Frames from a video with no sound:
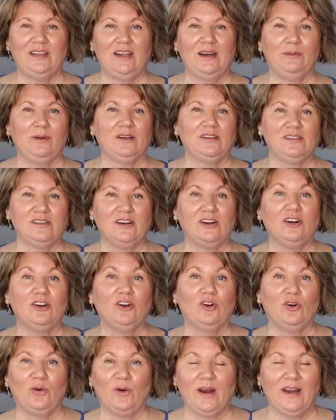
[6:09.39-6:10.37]
then I'm going to
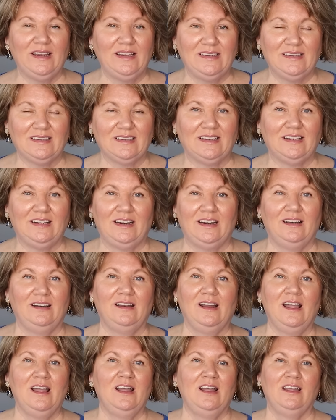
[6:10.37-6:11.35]
start grazing
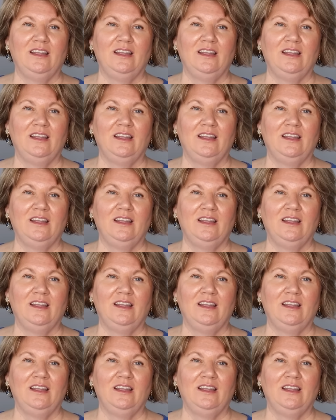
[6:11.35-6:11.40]
and,